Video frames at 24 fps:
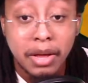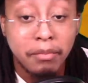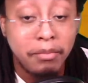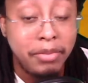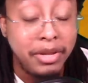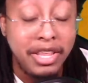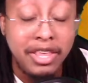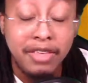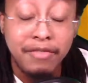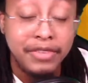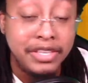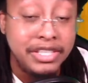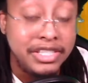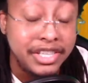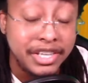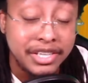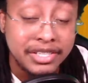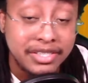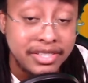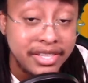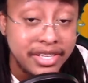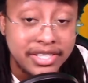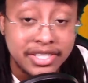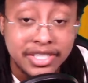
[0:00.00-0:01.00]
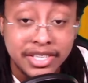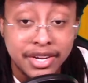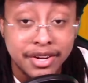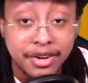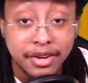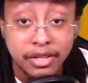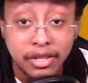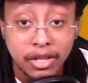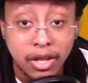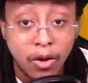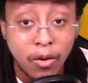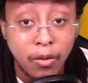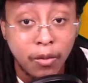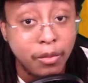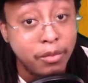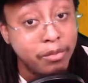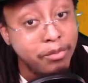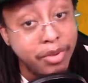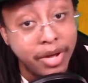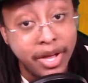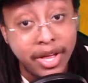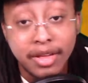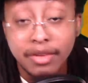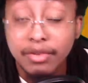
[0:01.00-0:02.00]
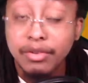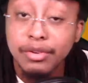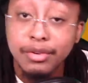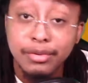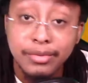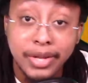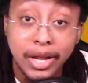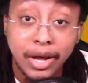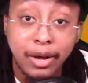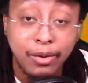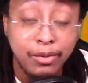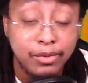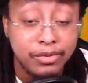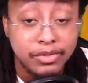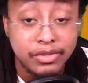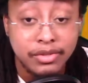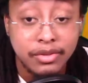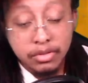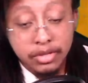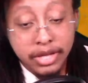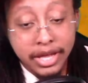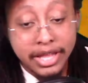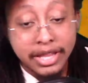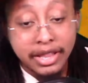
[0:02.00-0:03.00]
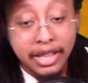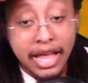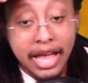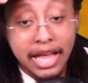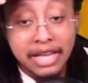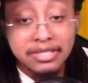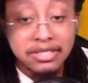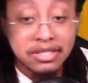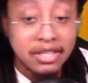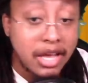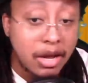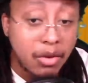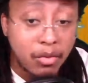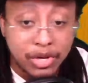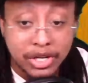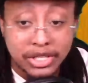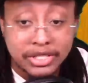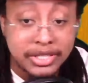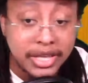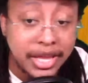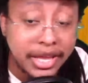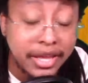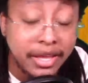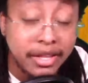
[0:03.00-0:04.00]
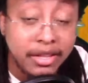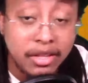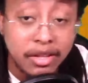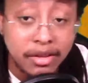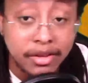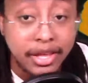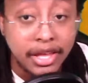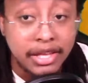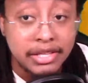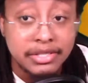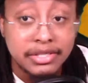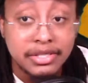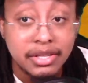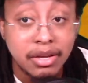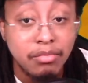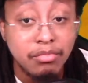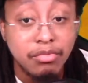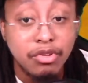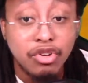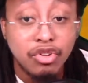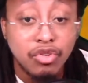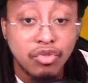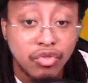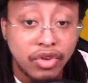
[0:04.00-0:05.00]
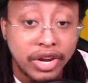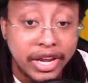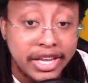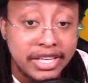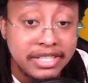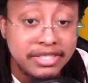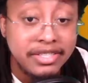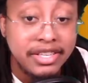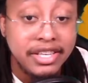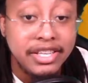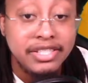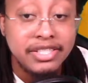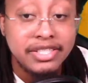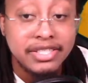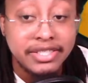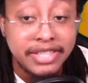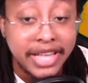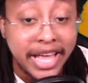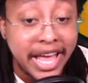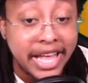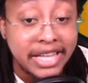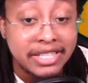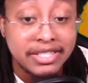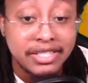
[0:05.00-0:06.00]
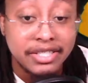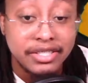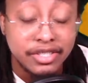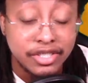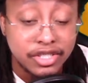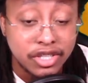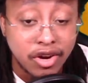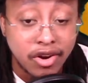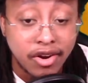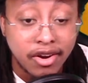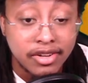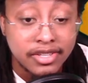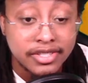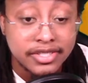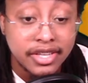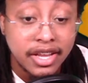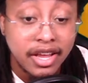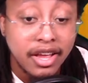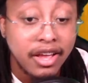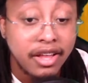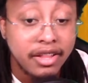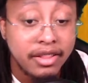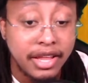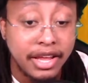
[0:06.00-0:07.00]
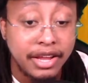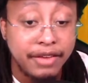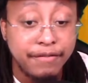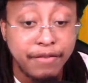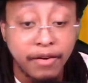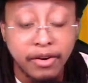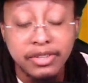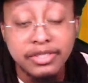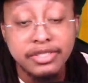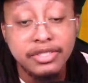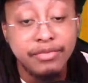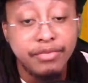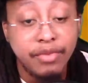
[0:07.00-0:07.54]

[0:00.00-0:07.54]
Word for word: but even just this year alone, but who knows? And lastly, I want to take a look at some crazy stats and charts. Like, first of